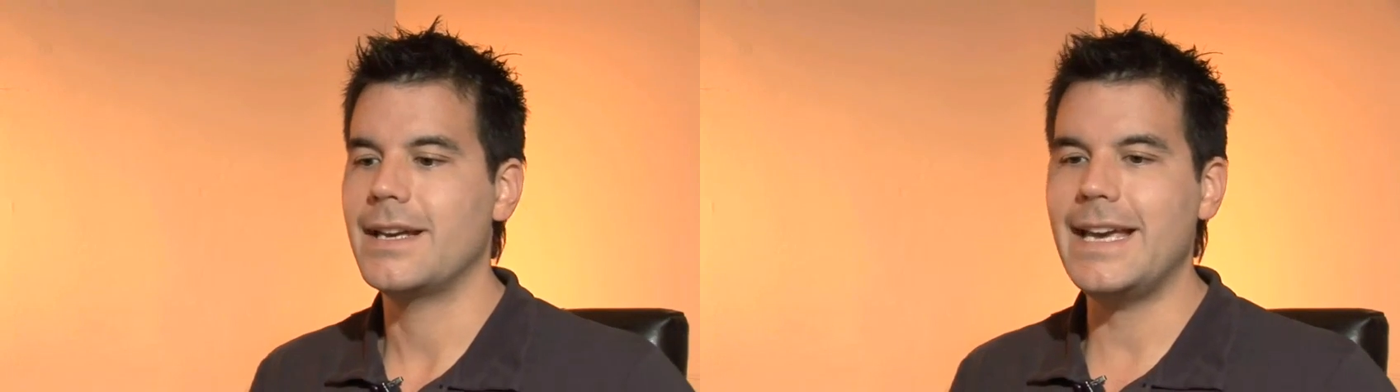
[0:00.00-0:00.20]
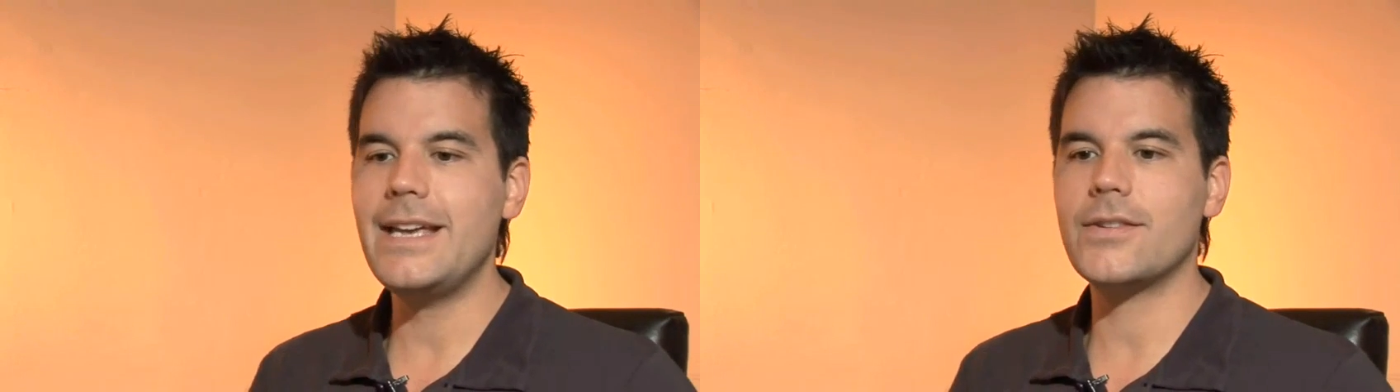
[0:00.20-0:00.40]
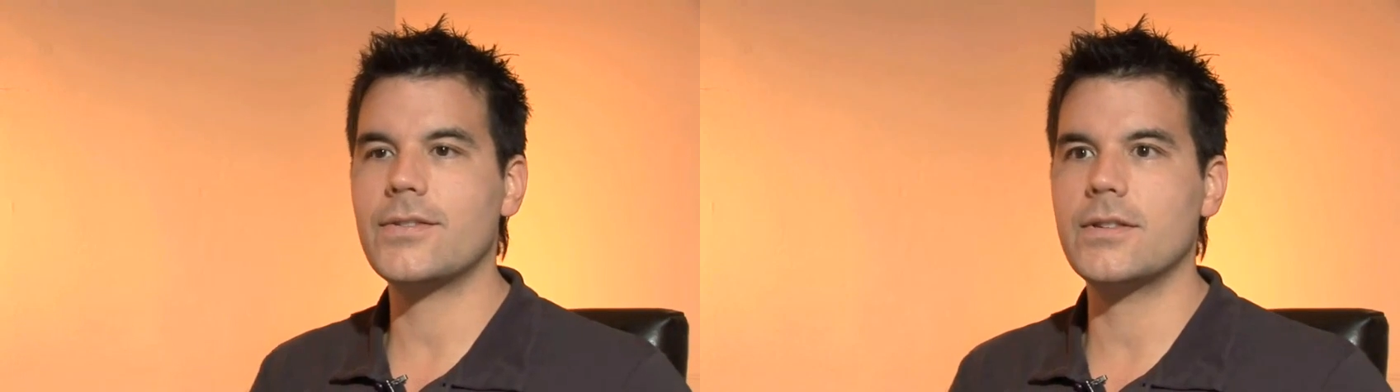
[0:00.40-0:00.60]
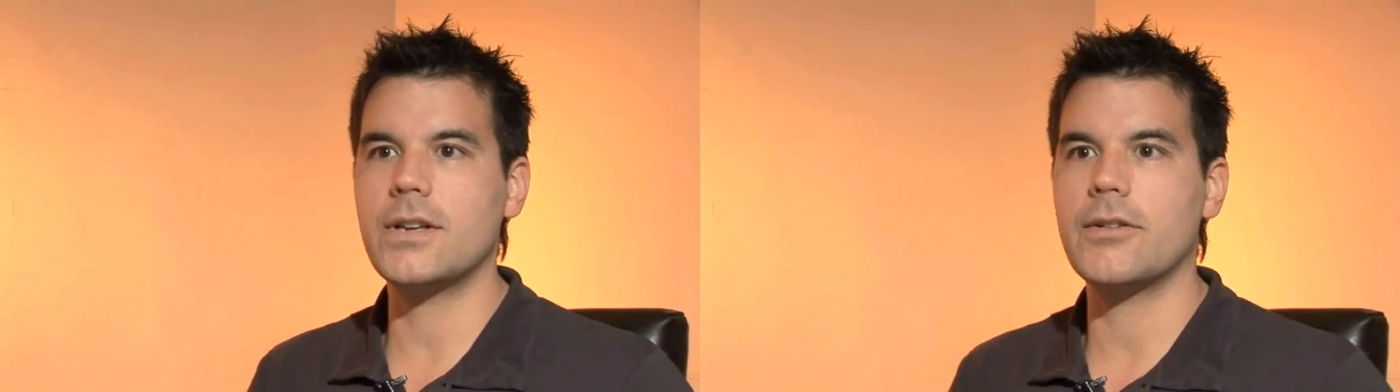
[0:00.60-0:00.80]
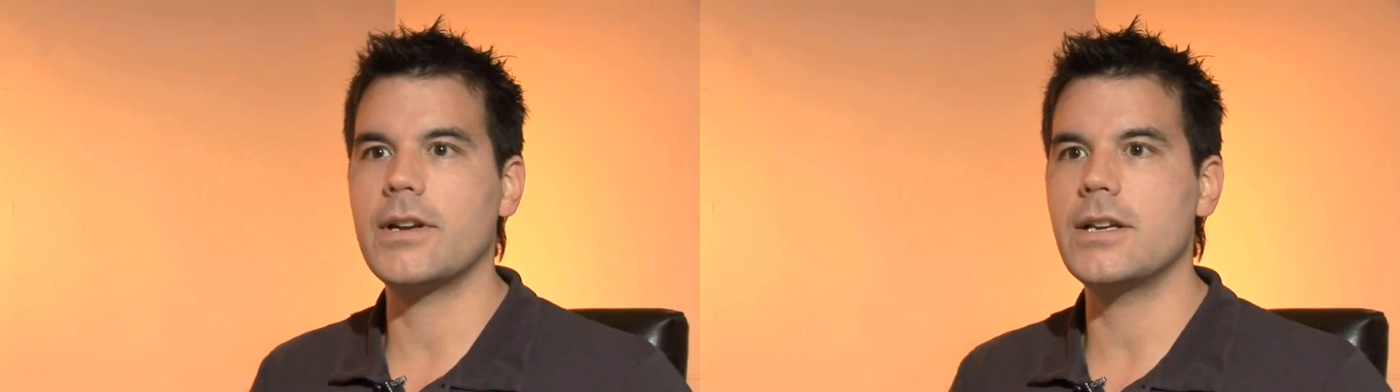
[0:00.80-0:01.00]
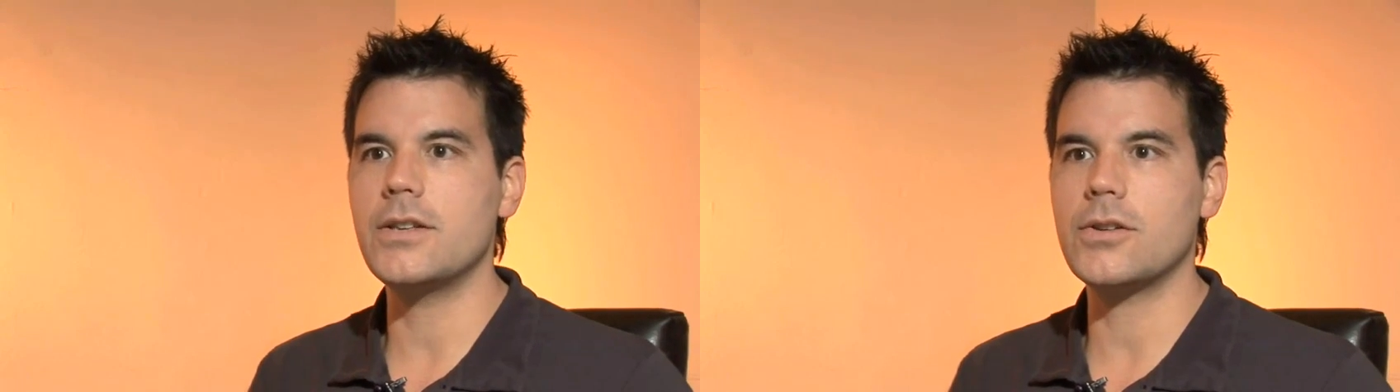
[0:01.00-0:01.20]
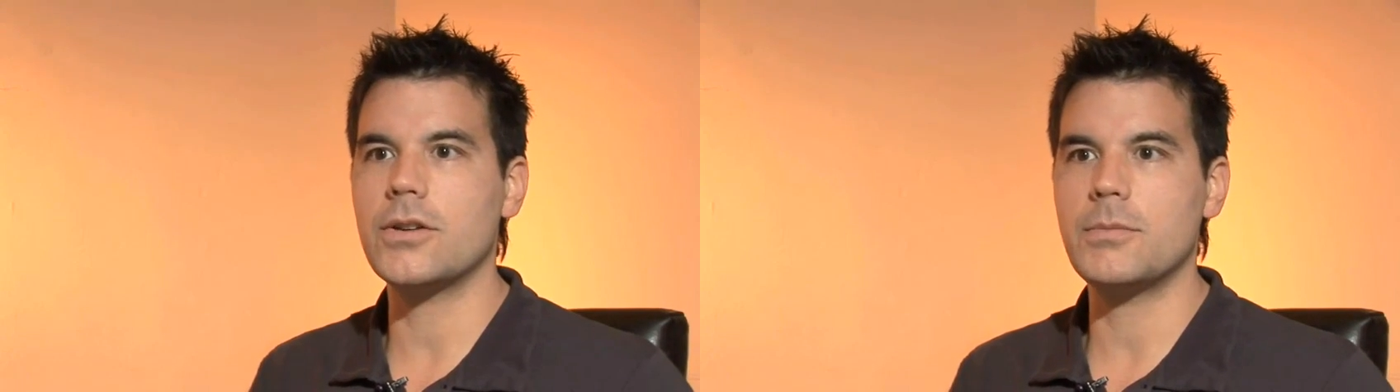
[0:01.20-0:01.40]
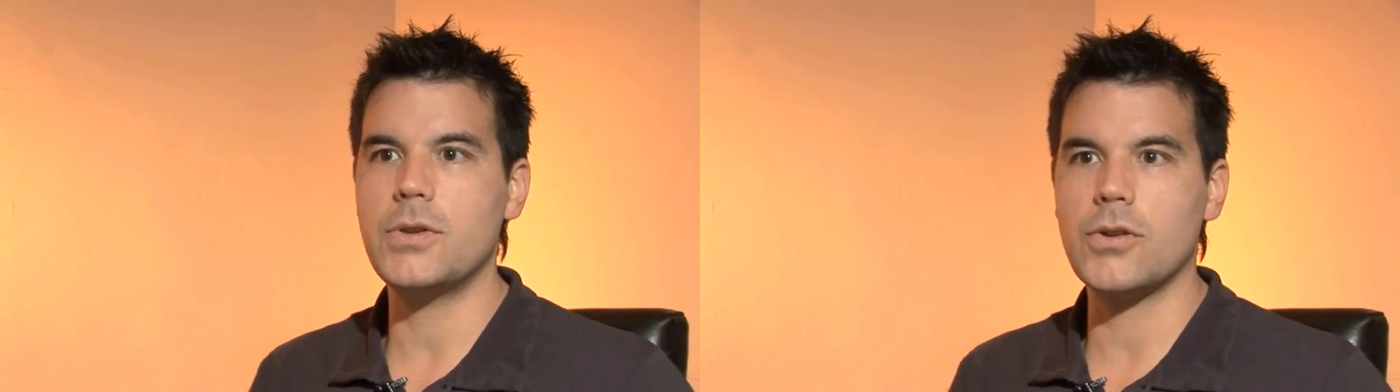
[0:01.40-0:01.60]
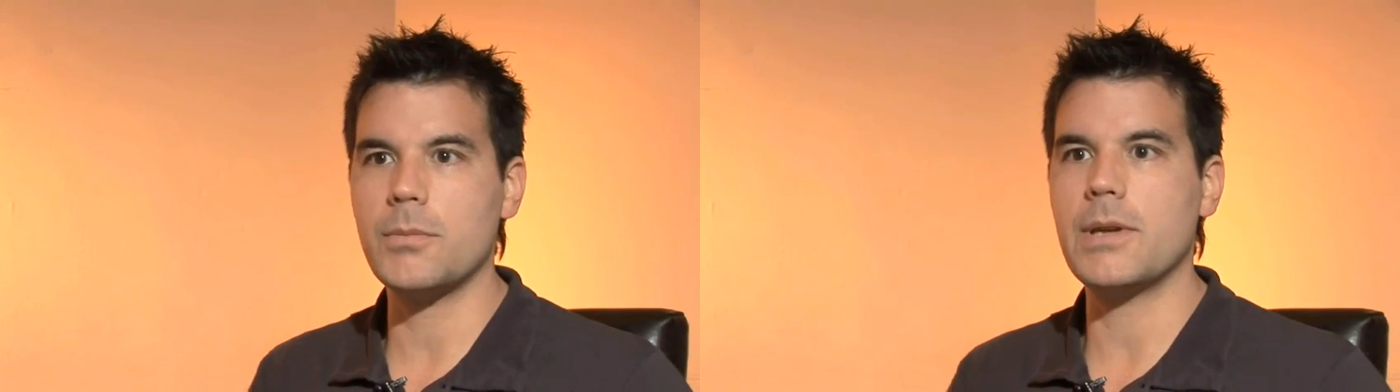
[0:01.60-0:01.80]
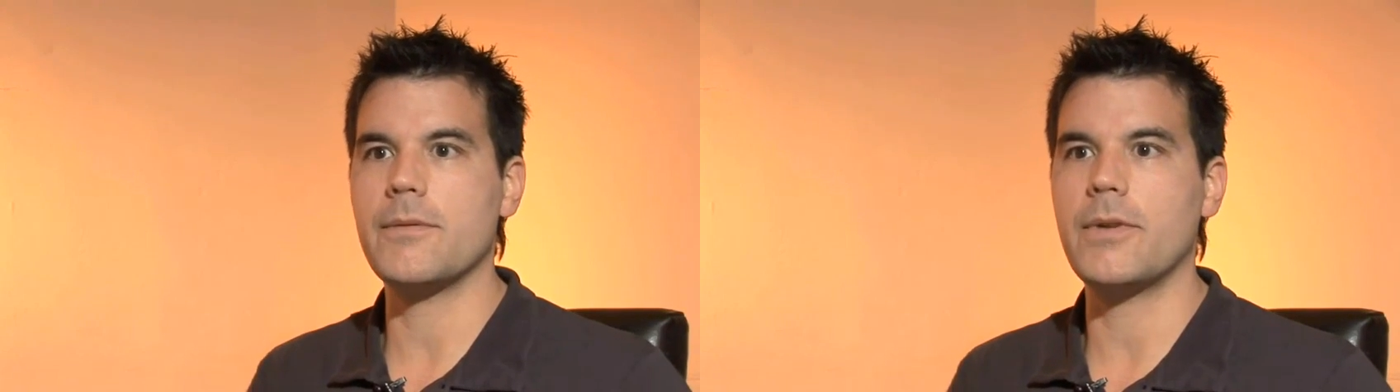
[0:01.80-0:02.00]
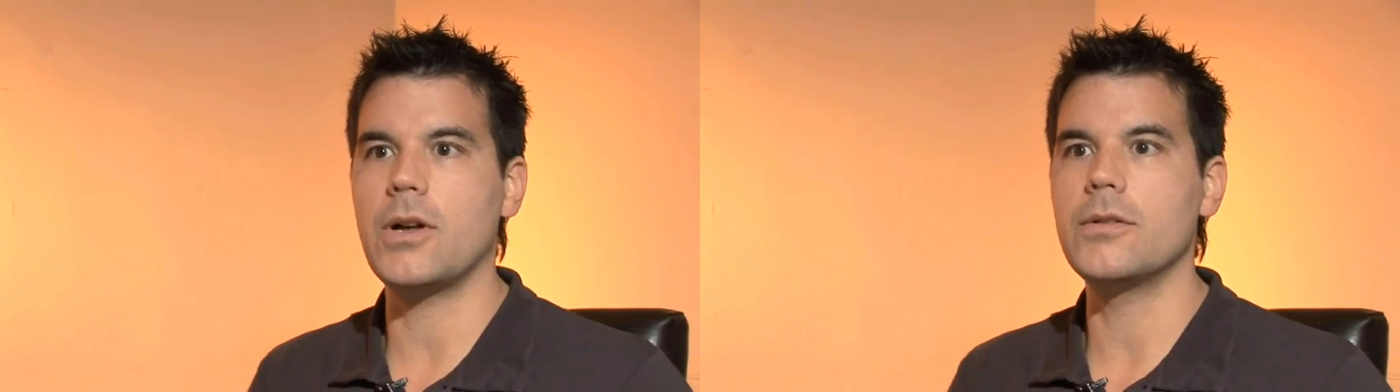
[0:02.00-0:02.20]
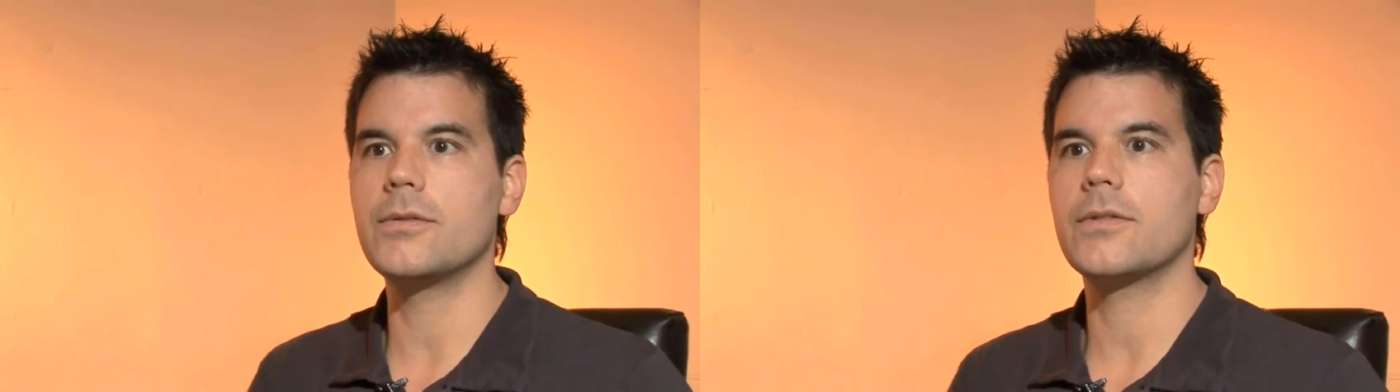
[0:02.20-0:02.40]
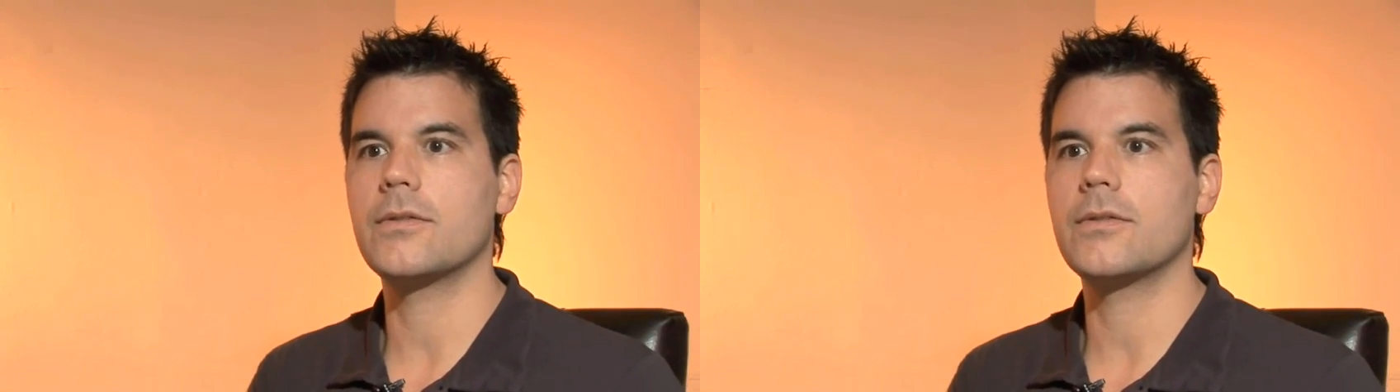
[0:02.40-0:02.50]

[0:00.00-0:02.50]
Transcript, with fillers: Either scenario, you got to, you got to be involved.